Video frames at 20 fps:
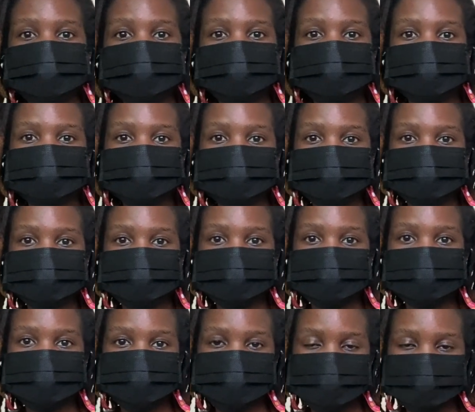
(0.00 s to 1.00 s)
because it
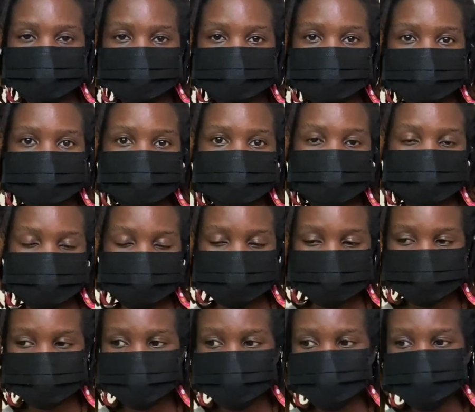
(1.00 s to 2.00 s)
was a big
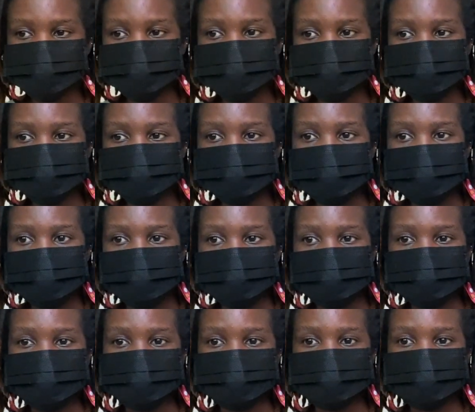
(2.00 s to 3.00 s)
procedure,
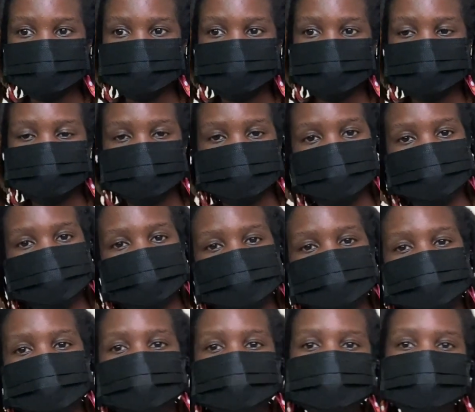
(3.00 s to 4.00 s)
and you know, my
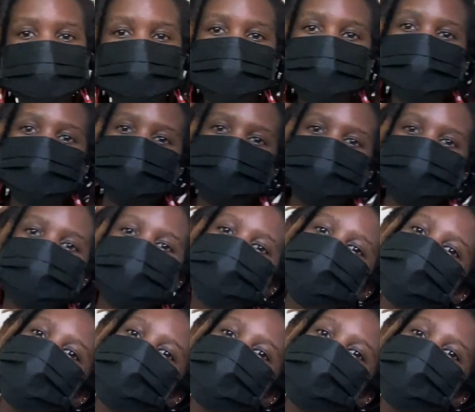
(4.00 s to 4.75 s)
gums are